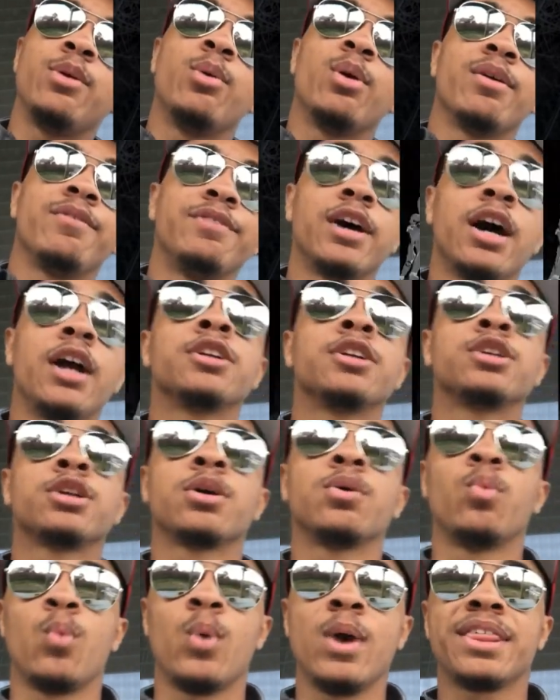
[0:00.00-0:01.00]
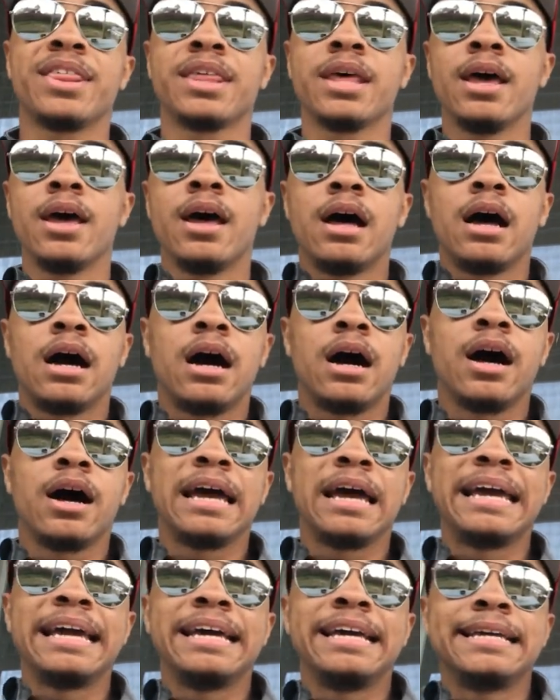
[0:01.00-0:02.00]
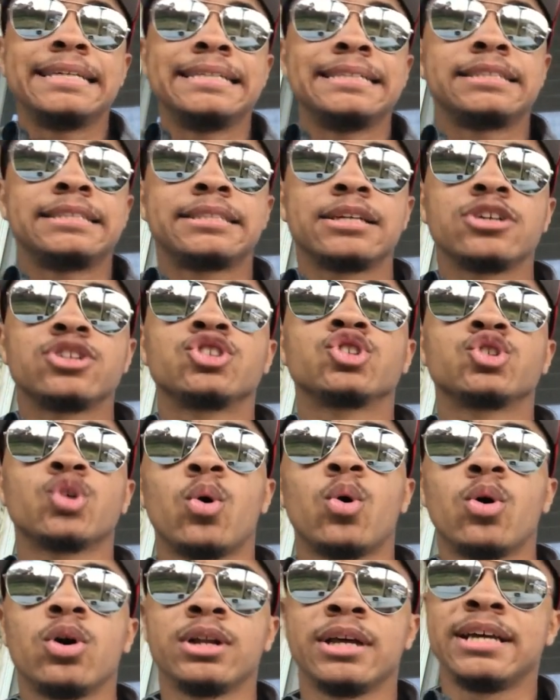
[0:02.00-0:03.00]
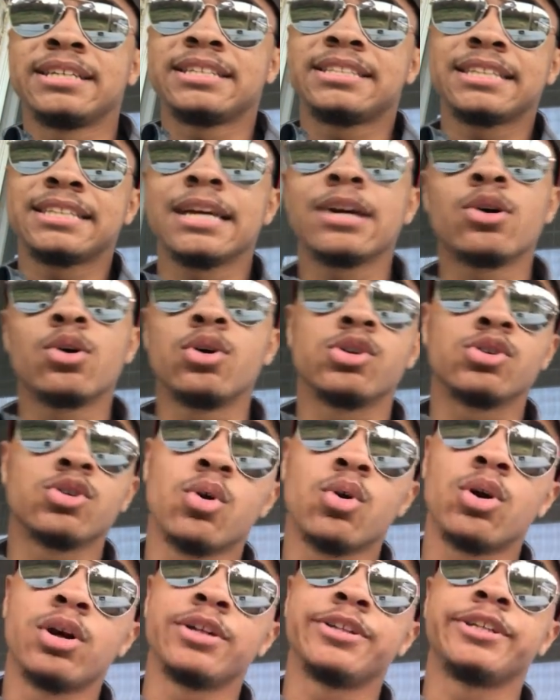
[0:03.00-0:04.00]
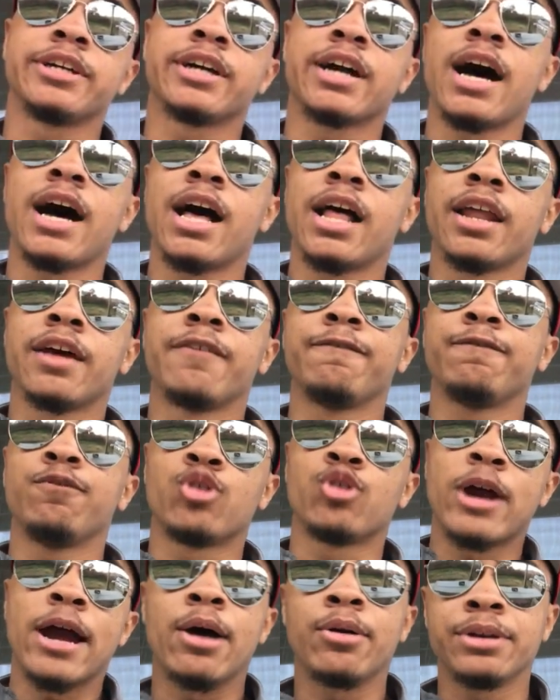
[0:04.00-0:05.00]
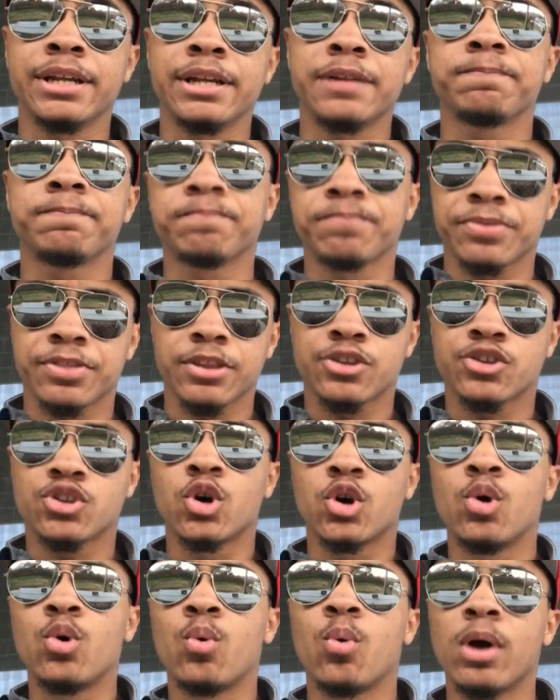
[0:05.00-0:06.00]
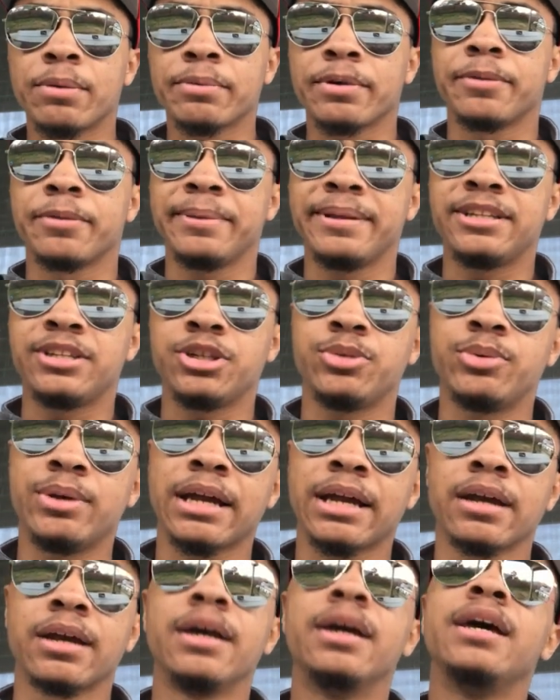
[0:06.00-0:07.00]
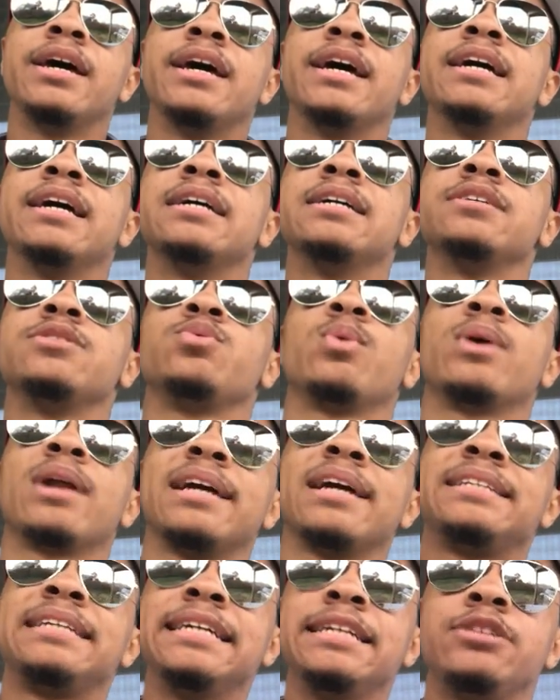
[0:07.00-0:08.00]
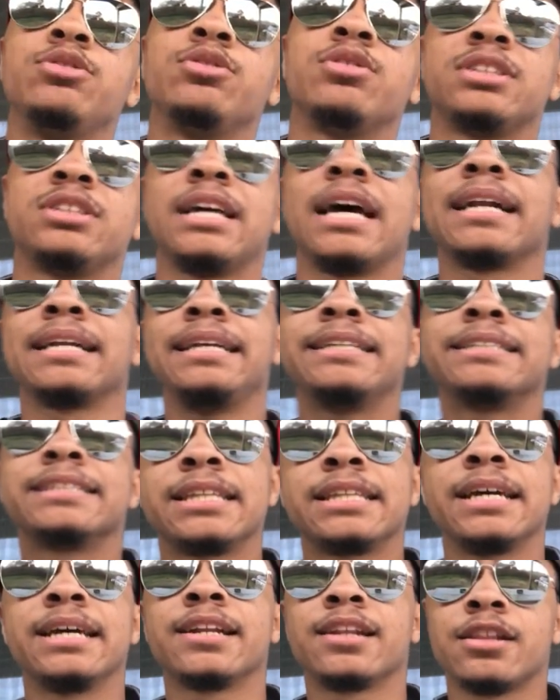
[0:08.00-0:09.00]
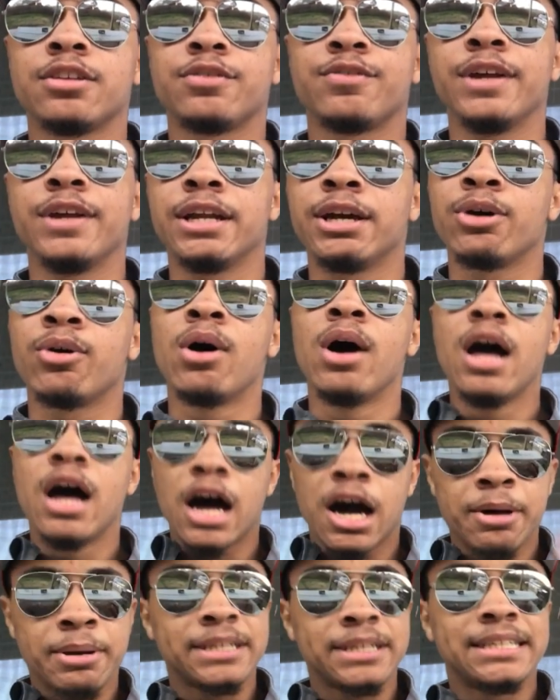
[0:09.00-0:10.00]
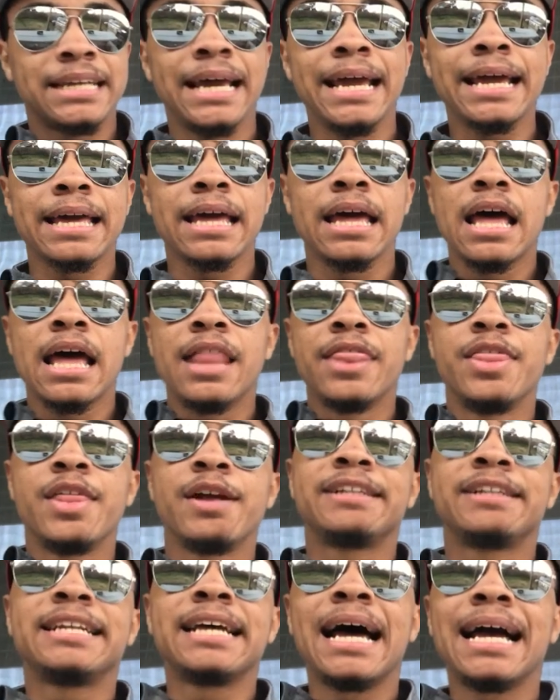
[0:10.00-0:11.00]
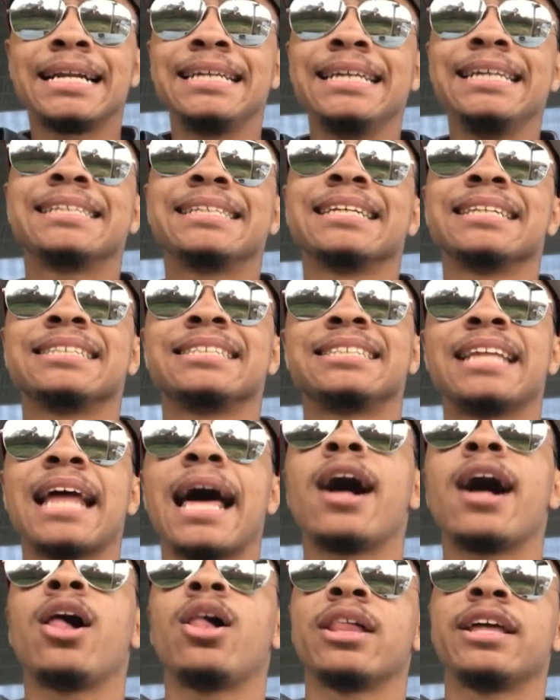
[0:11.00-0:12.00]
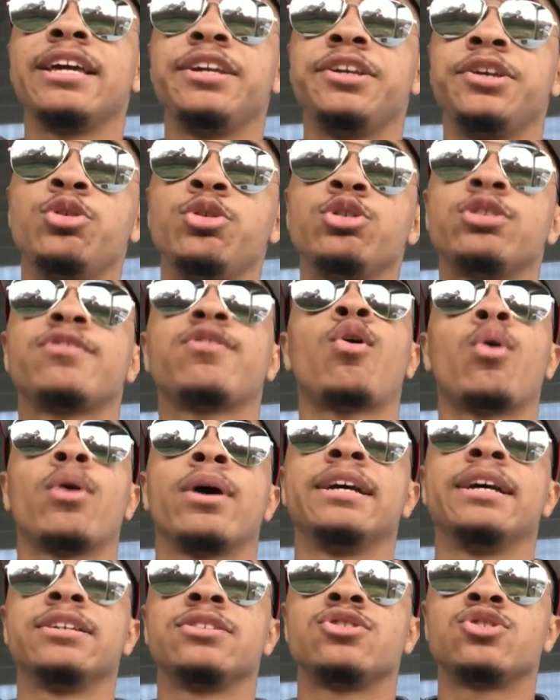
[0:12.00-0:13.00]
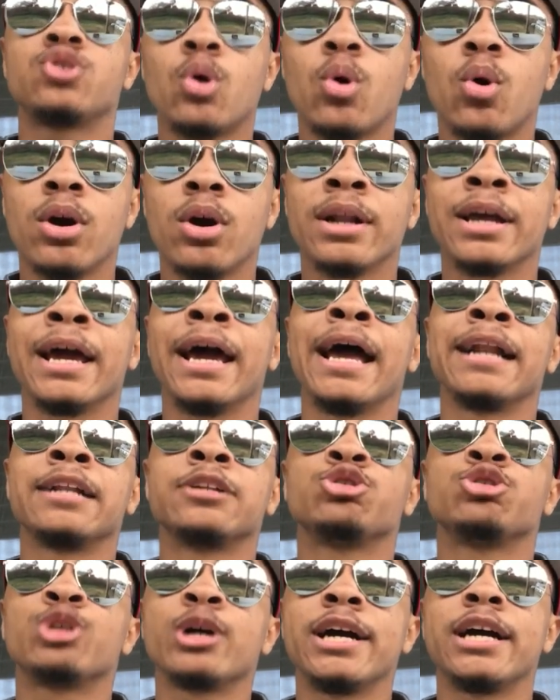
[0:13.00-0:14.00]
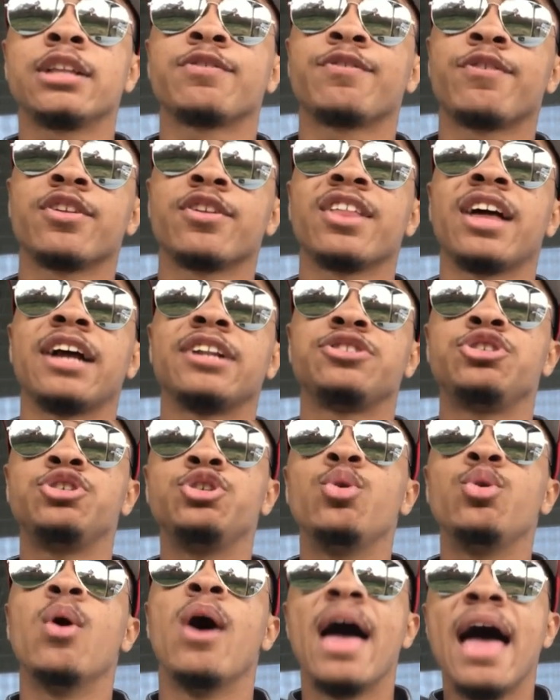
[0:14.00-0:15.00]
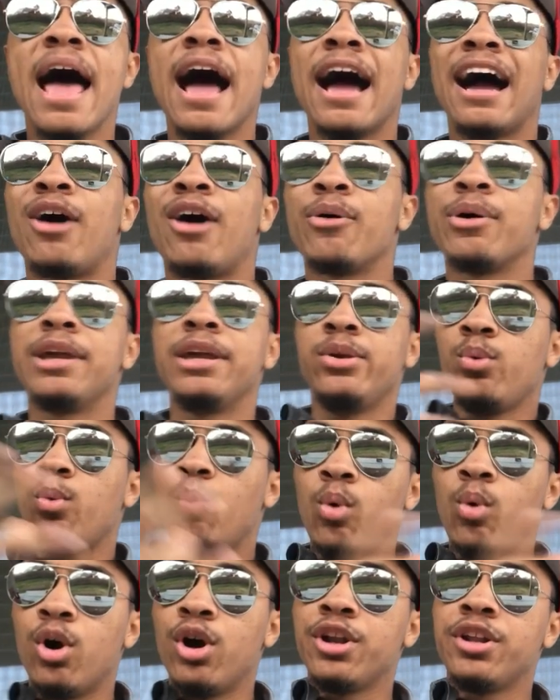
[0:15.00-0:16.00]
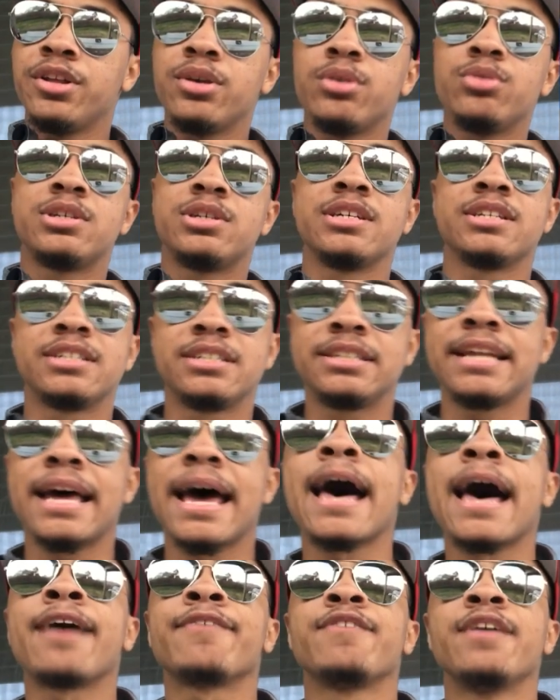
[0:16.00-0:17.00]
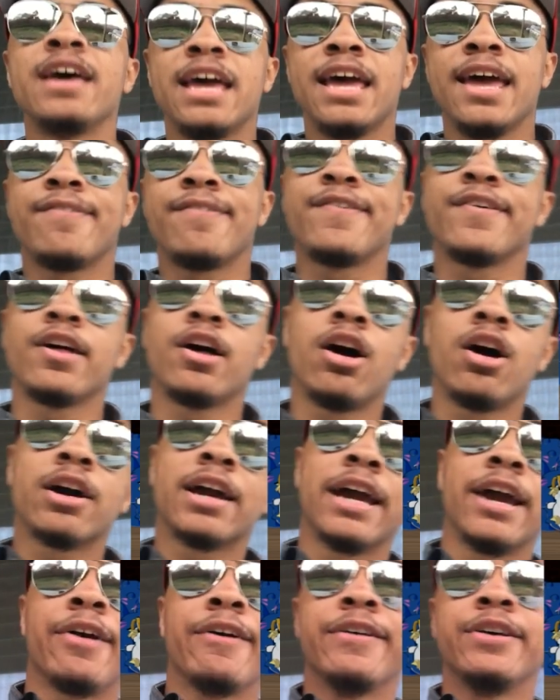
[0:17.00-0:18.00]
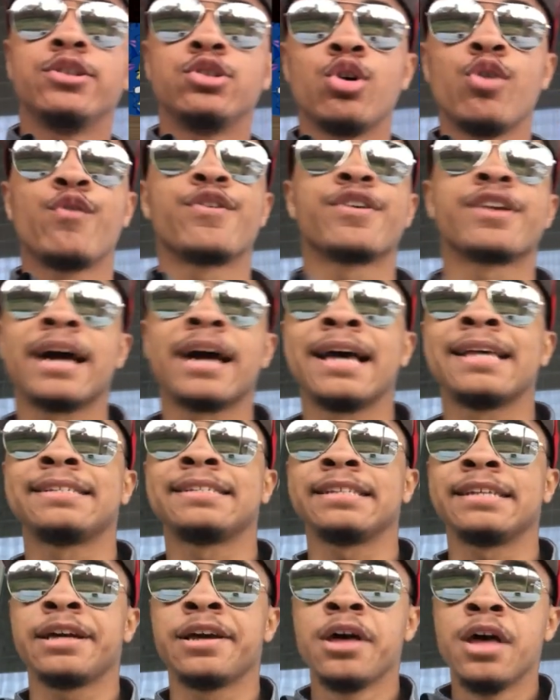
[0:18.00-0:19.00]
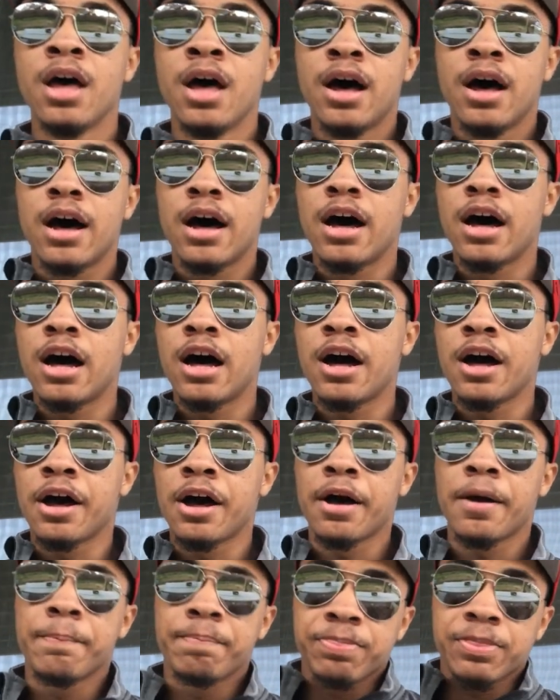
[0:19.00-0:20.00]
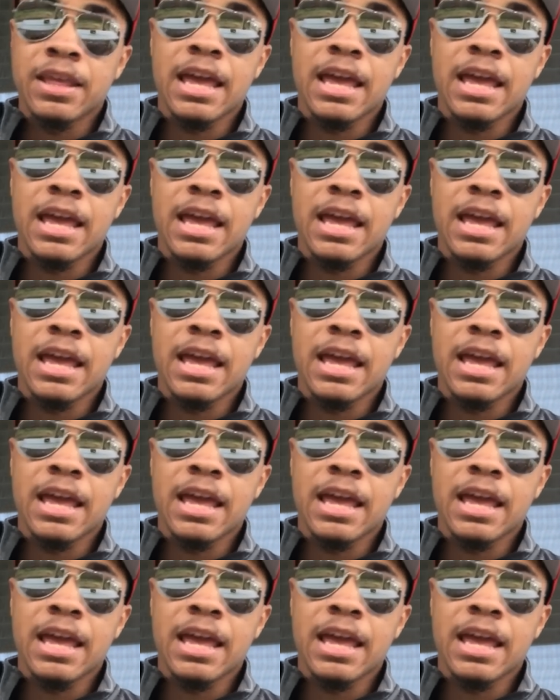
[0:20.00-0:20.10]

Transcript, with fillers: he would have done with his sword, his single sword, to kind of ground it. So what I'm gonna be doing is when I teach you the techniques at the end of this video, I'm going to take the techniques and style he used for his sword and transfer that to how he would use his staff if it all carries over nicely. Uh,